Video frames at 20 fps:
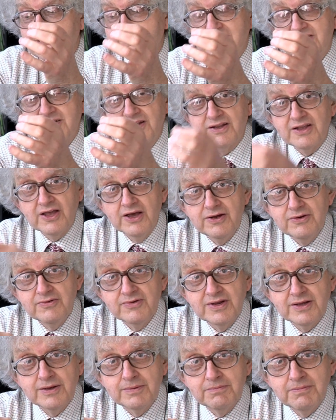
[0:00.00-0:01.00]

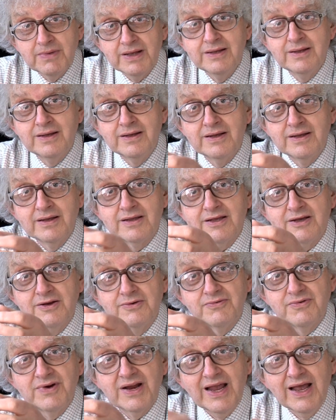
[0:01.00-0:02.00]
zirconium
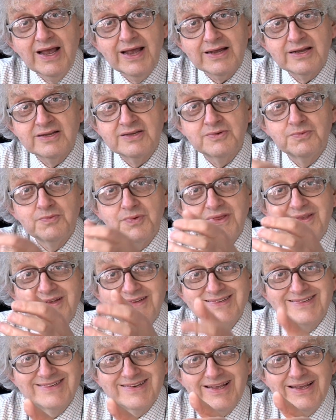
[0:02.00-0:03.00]
can react with the
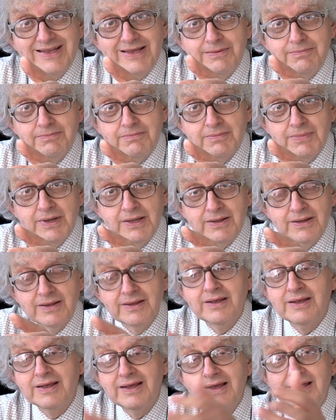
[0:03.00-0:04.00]
steam
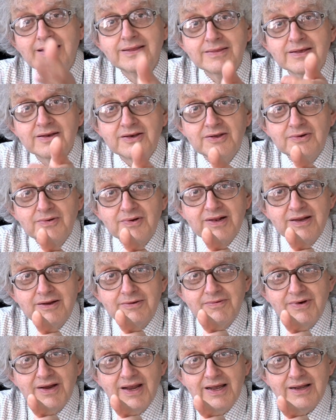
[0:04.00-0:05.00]
in the nuclear
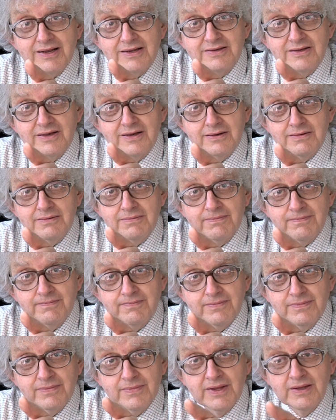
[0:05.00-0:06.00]
reactor.
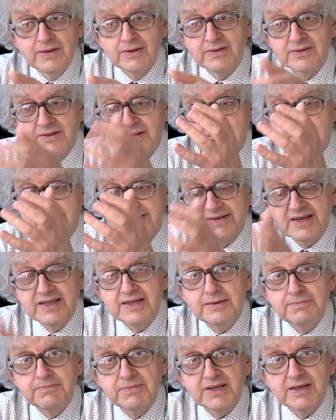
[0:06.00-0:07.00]
The
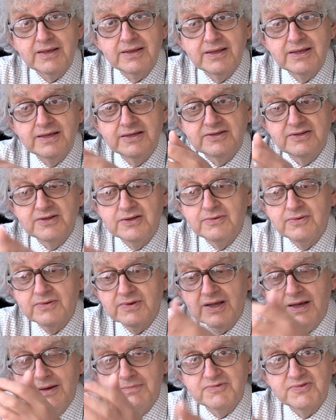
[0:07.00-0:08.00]
steam
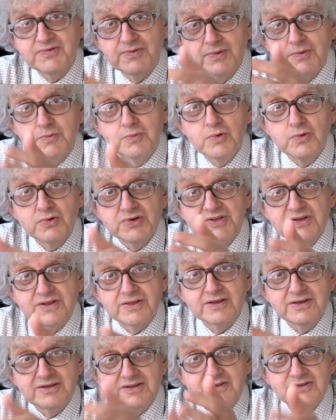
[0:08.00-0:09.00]
comes from the water
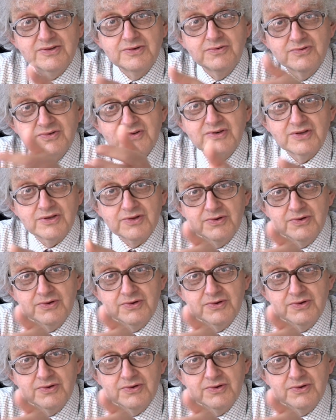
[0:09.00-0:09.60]
that is used to